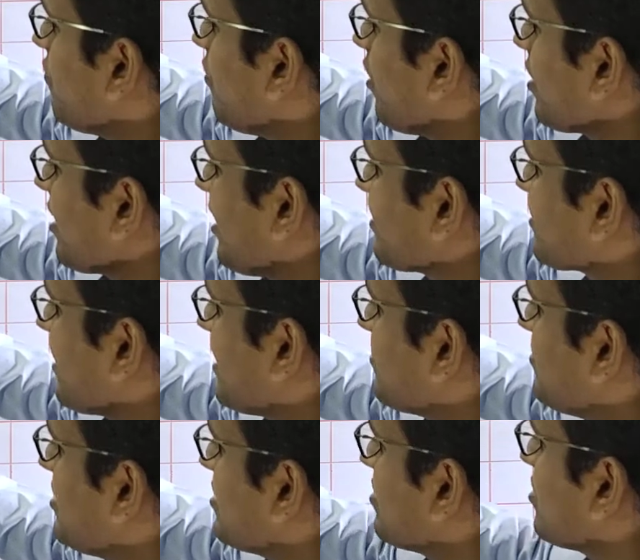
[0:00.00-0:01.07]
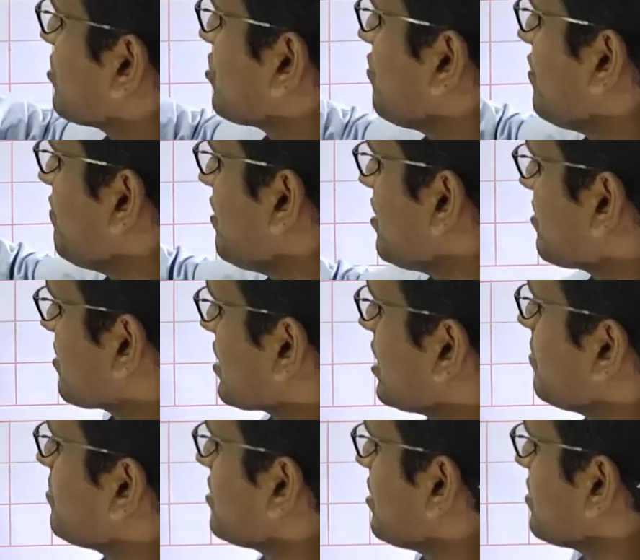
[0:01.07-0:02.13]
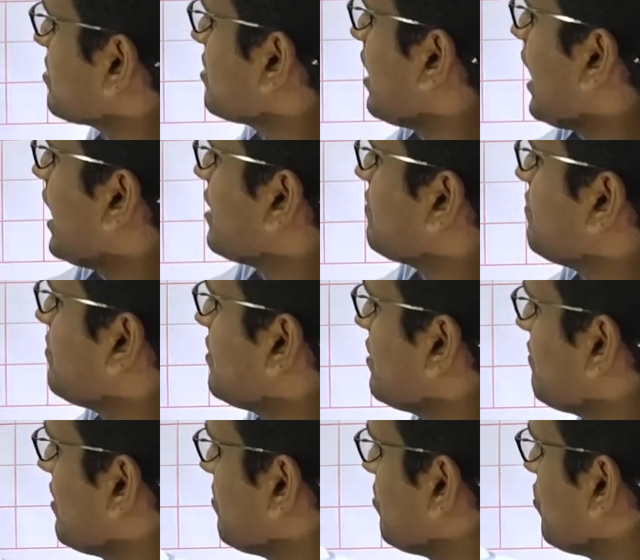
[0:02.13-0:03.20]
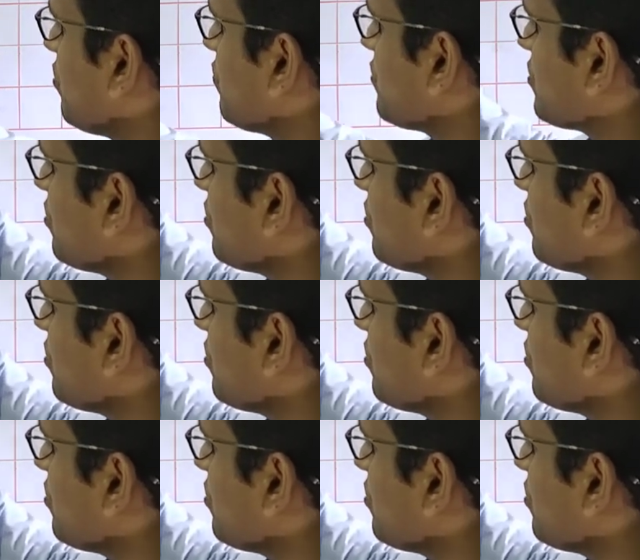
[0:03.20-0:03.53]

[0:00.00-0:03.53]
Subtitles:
for assignment. So we will skip this and we will move